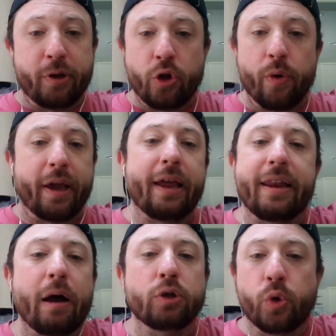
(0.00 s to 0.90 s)
doing, and
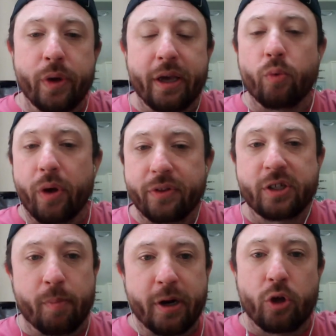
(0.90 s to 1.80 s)
now doing it with
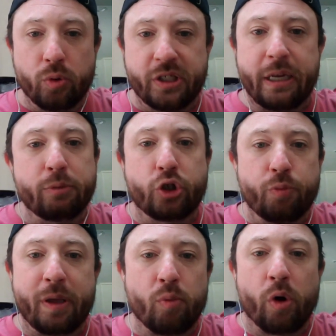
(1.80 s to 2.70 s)
somebody who seems to
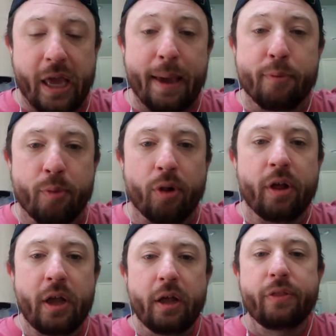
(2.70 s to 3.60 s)
be more capable
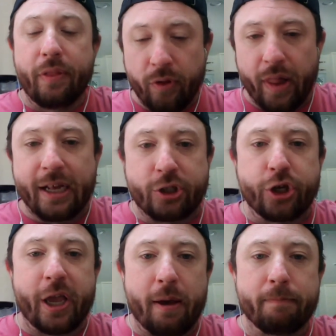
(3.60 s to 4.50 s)
than the last
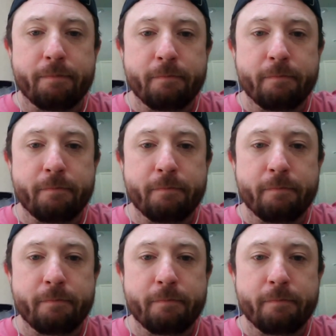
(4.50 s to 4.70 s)
GM.